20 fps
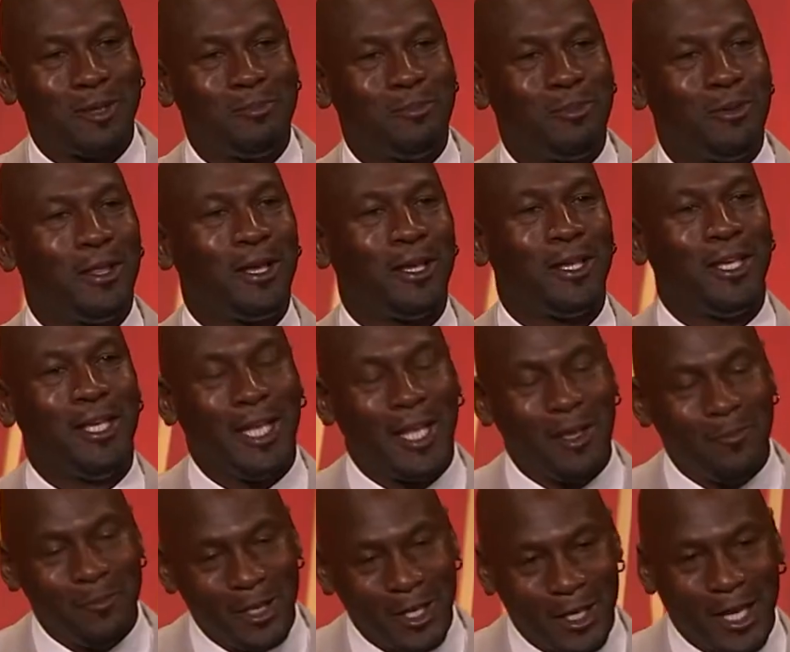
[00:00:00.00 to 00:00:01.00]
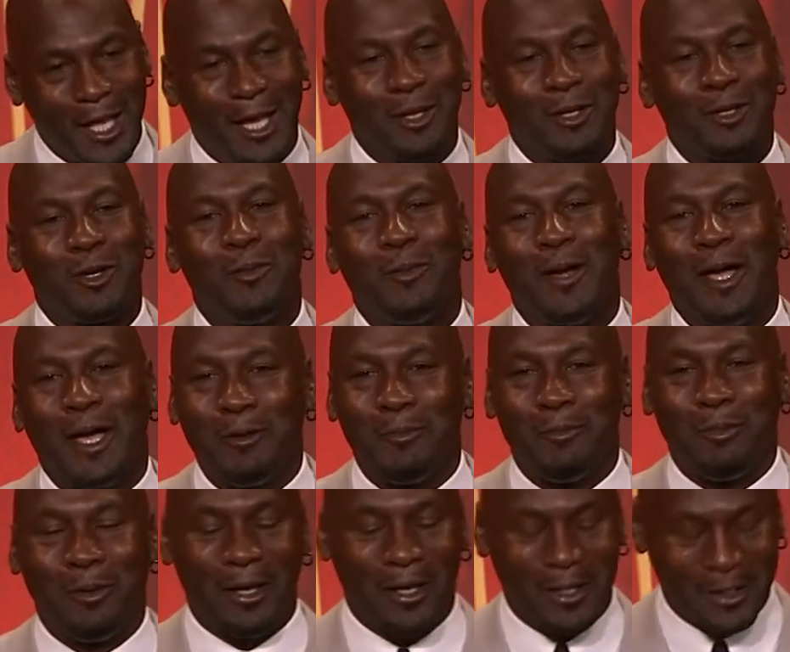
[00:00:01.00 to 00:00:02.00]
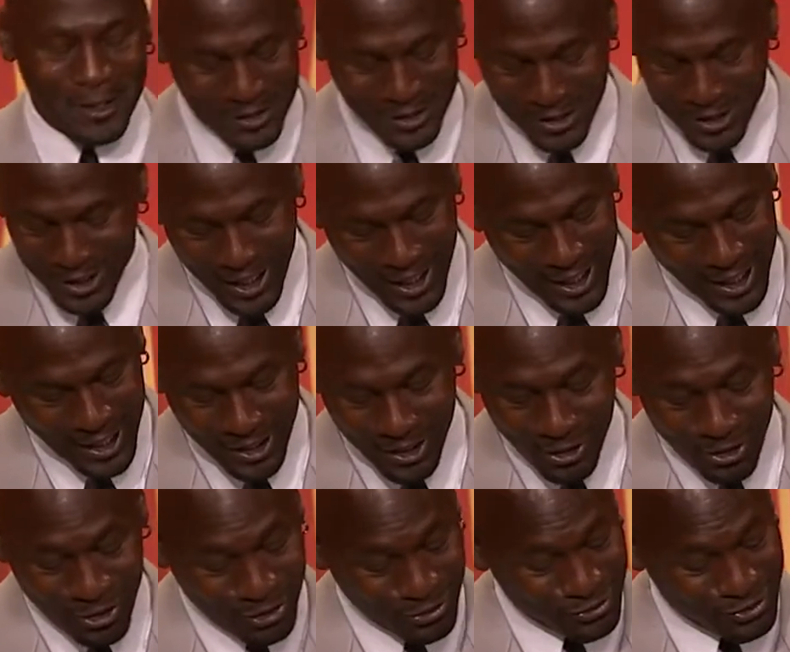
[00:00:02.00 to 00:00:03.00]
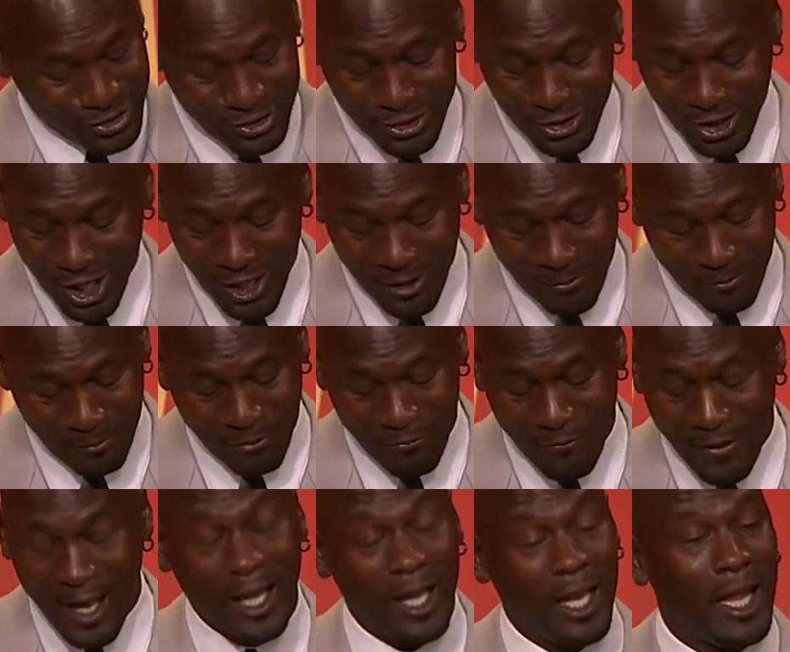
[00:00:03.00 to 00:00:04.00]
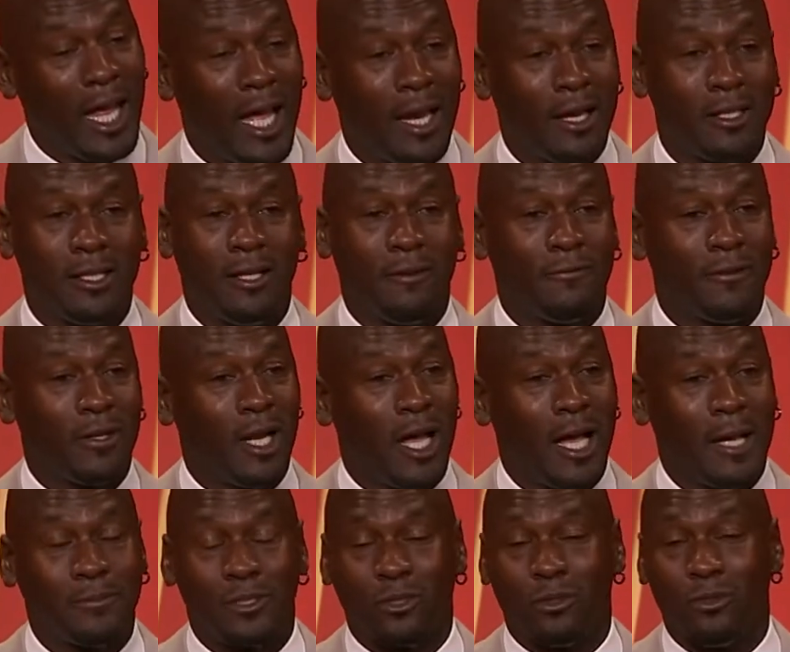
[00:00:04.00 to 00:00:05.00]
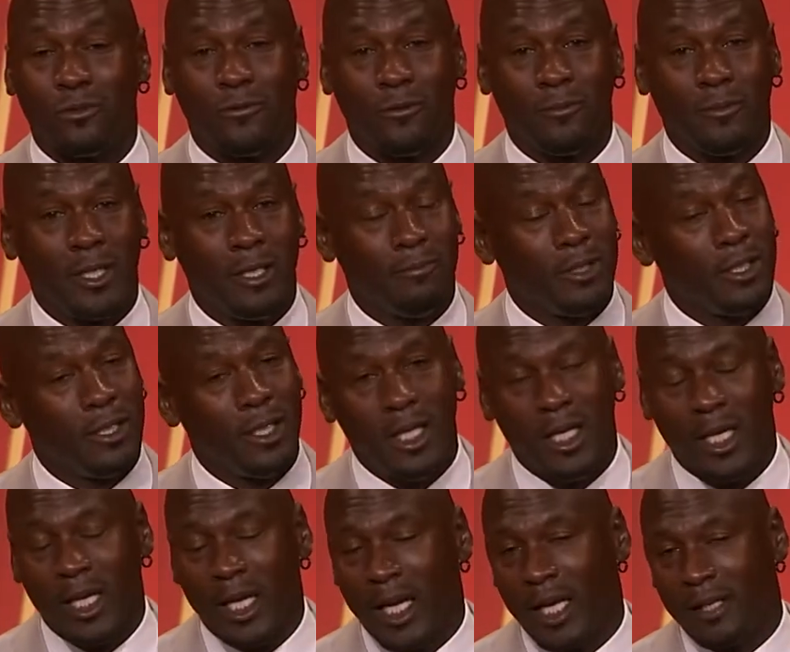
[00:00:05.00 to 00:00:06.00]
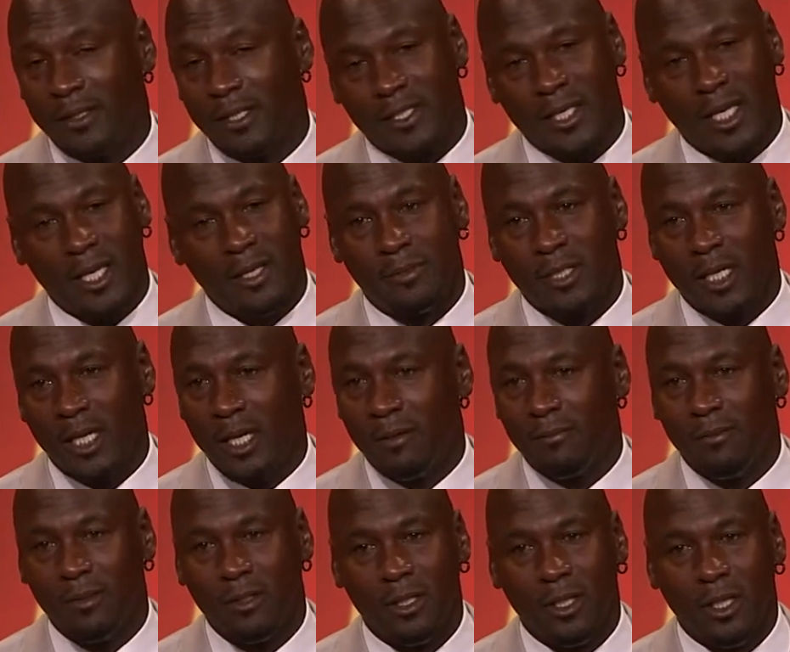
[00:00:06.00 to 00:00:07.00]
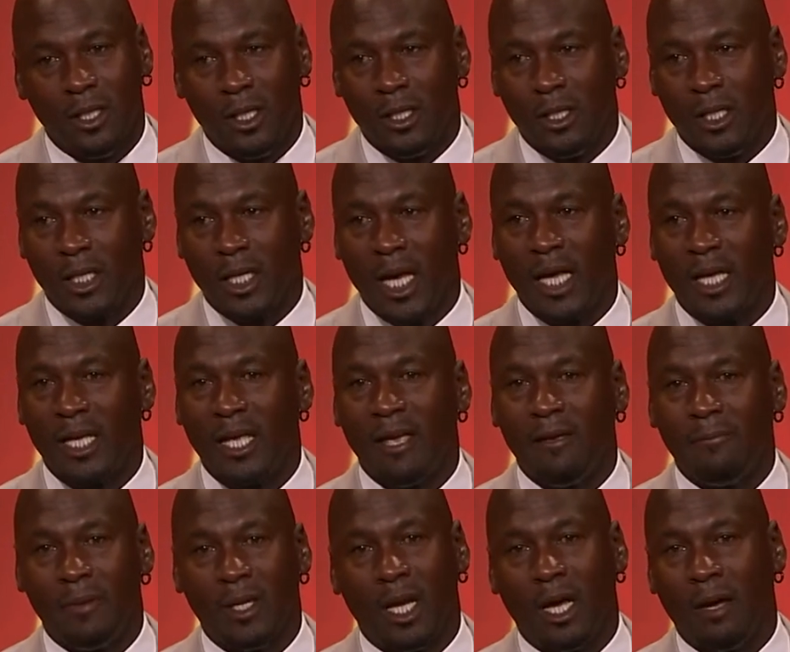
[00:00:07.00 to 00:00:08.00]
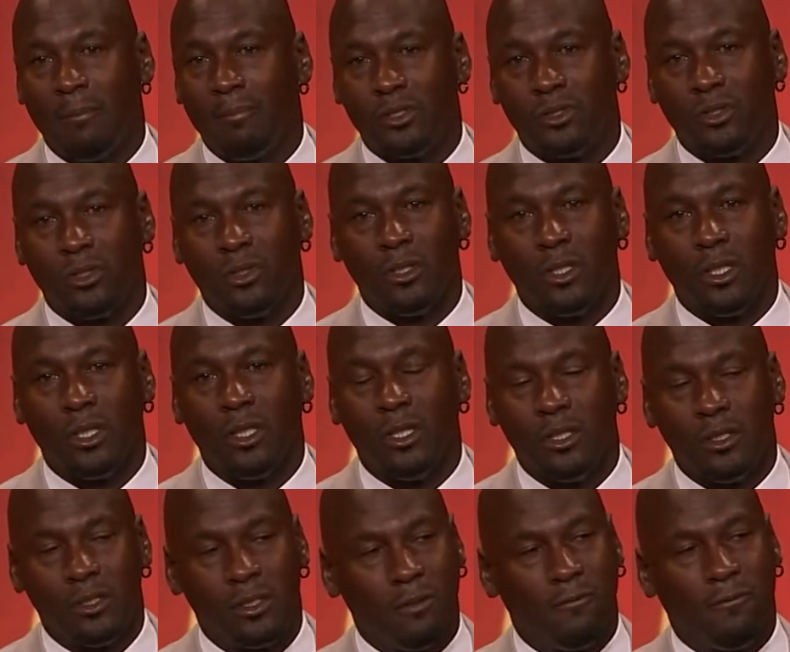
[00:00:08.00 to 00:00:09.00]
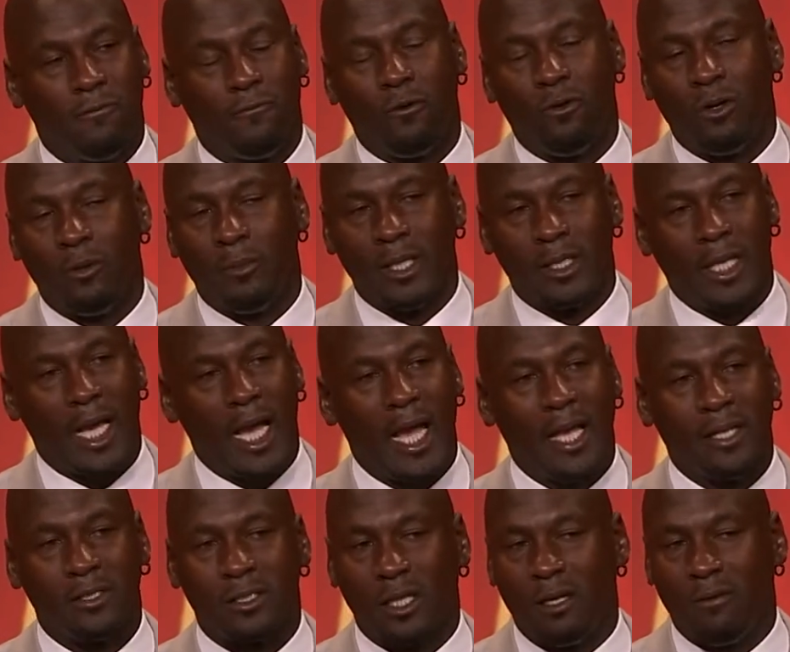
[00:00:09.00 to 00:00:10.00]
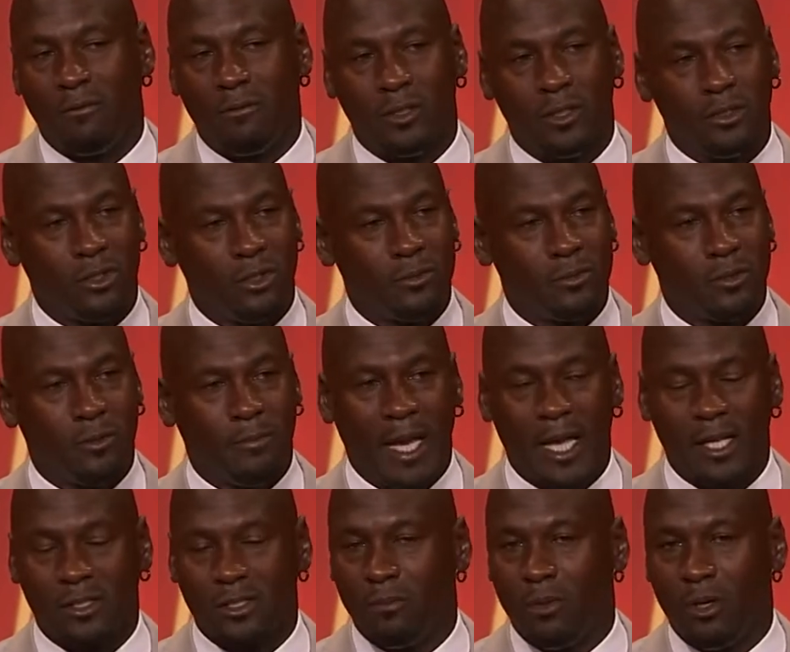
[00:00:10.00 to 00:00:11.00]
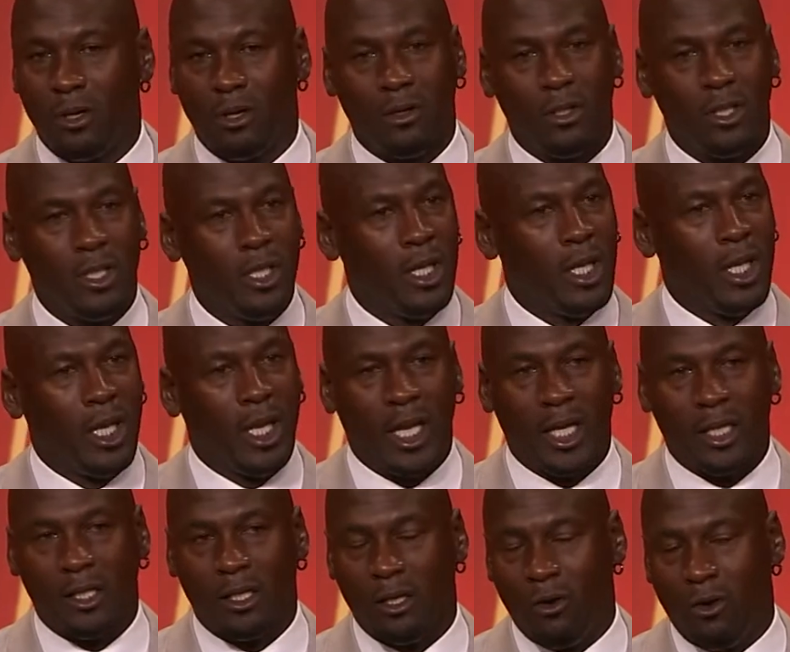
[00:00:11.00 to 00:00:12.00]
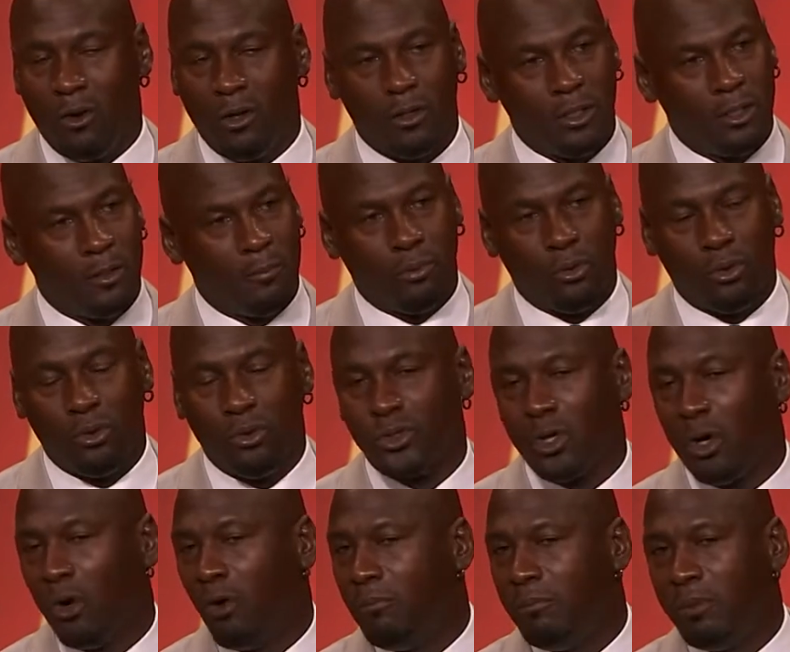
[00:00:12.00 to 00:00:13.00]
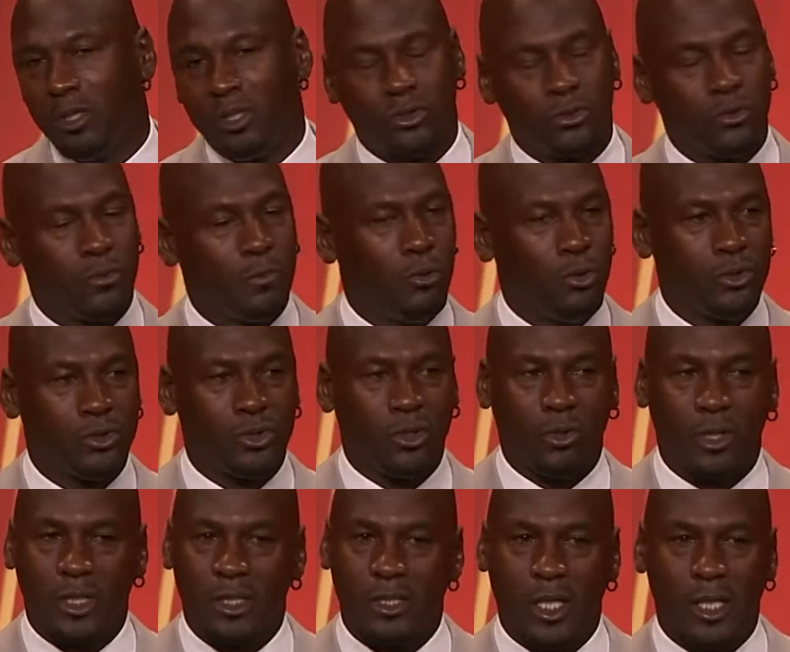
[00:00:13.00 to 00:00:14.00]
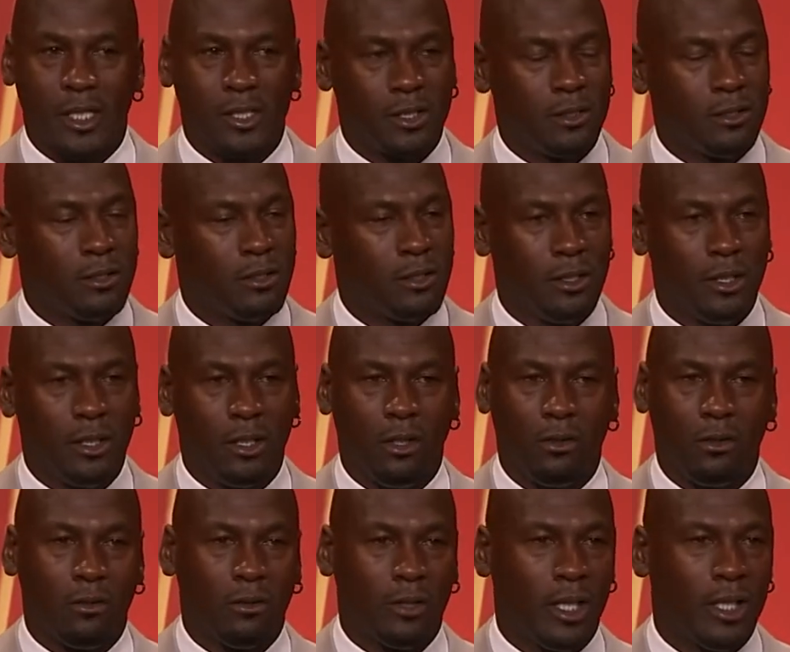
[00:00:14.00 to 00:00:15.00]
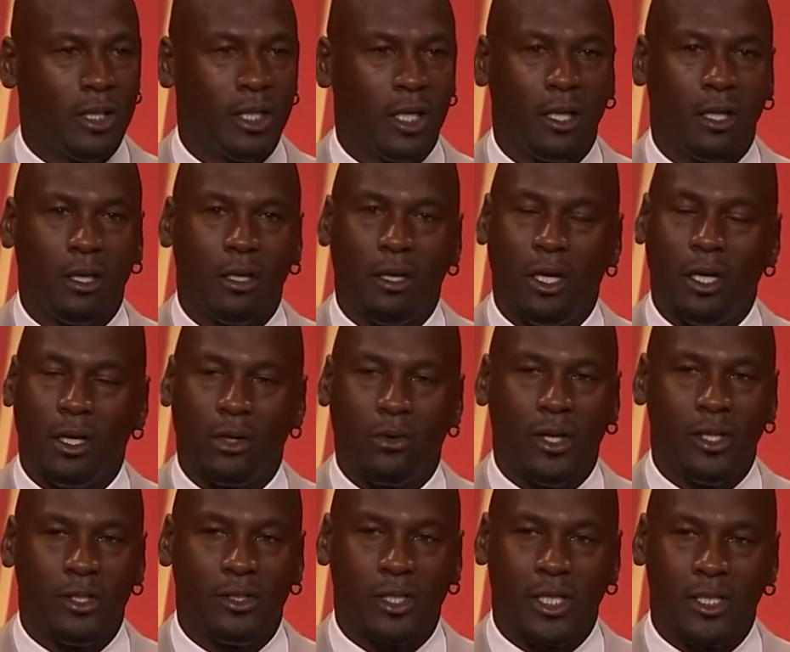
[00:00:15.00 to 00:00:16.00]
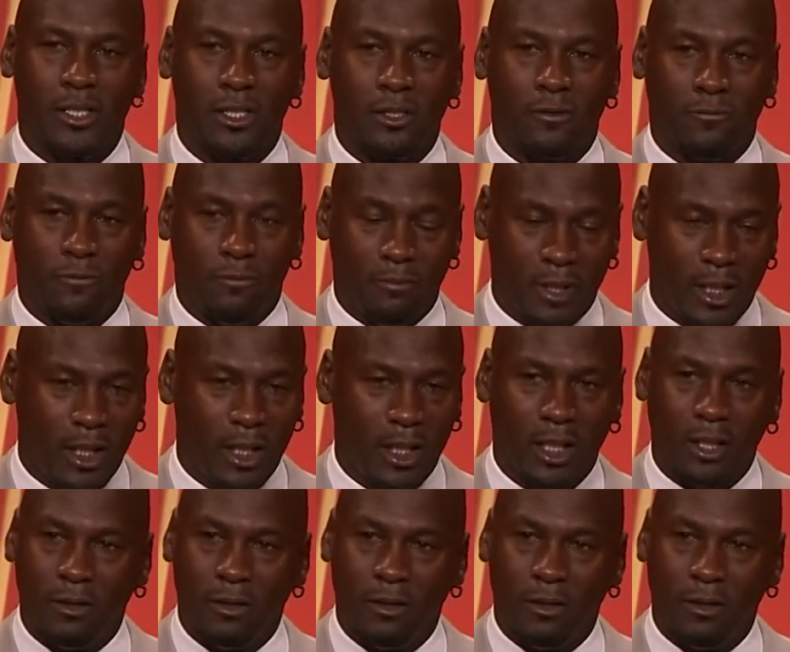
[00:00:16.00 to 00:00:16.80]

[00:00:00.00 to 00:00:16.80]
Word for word: and play. He let me allow to go back and play. And, you know, Jerry provided a lot of different obstacles for me, but at the same time, the guy gave me an opportunity to perform at the highest level in terms of basketball and the, the Bulls, the whole Bulls, Bulls organization, you know, they did a, a, great justice for me